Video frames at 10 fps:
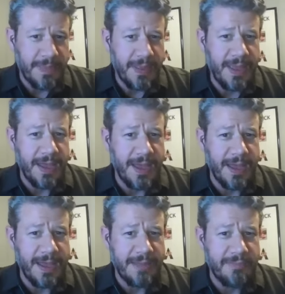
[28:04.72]

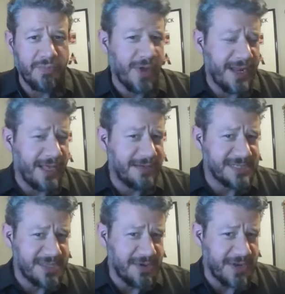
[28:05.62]
uh, Branagh
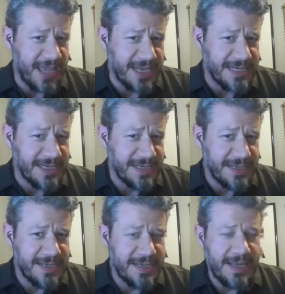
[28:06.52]
was 38.
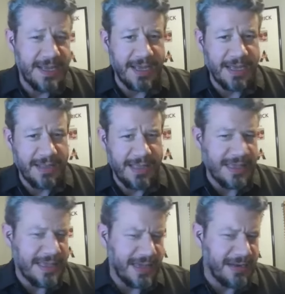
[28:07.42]
Uh, he,
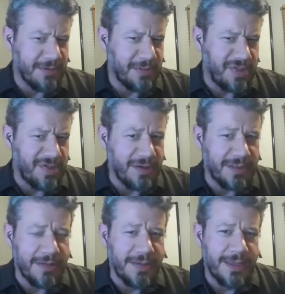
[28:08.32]
he got an early start
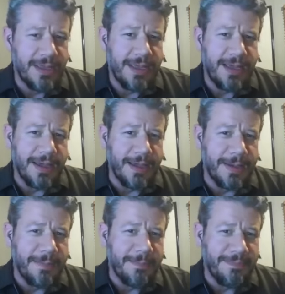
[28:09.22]
though.
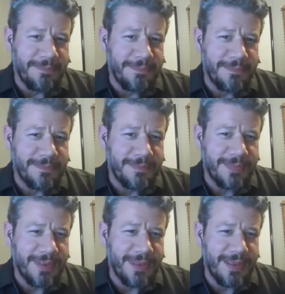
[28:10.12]
Um,
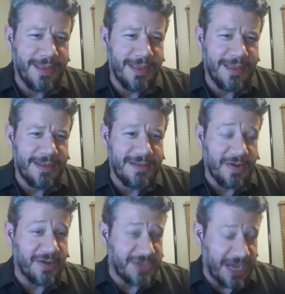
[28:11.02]

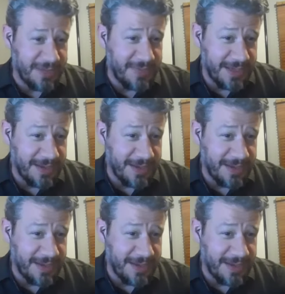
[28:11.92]
Derek Jacobi